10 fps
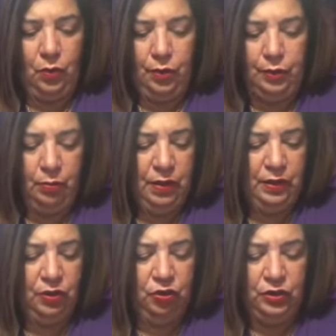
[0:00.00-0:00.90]
are the
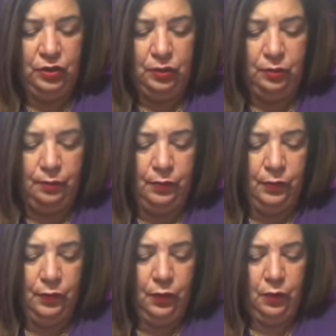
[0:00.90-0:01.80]
messages here?
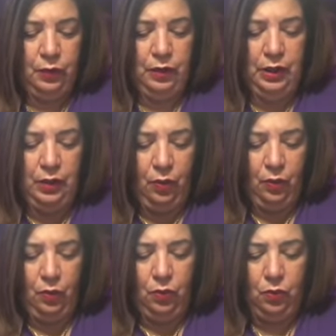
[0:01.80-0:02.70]
For Leo,
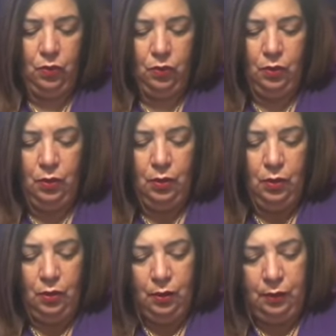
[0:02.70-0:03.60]

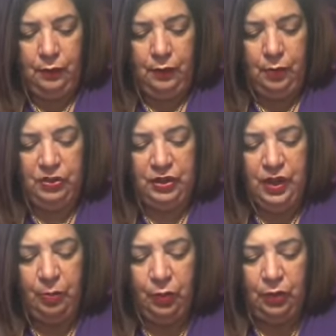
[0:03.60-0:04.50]

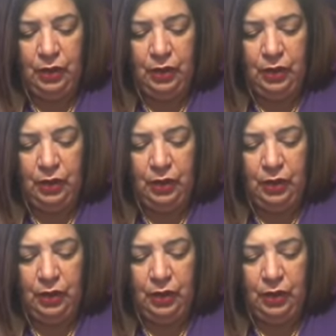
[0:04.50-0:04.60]
September